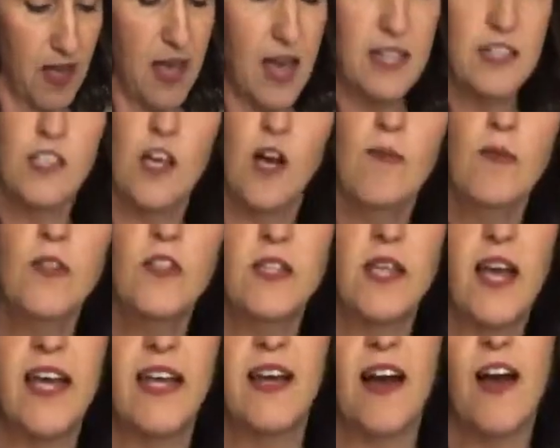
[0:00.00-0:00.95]
It's almost
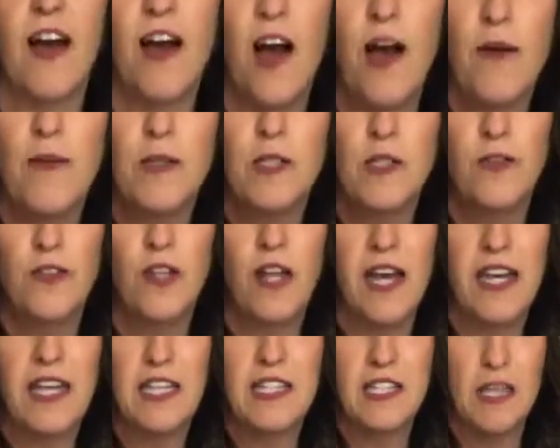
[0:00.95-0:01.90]
like, I almost feel
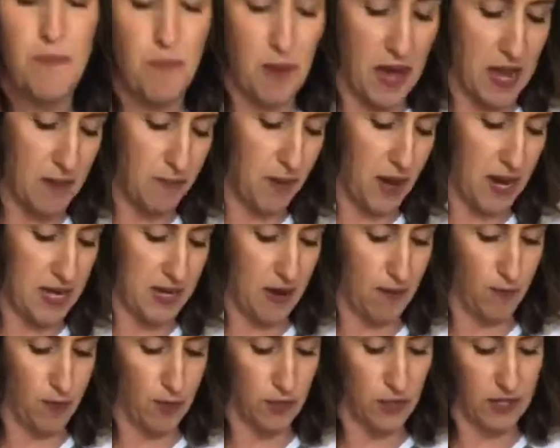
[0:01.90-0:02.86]
like it's a paint by
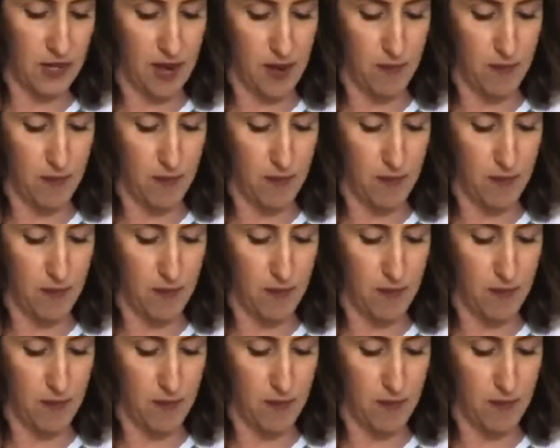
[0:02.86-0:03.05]
numbers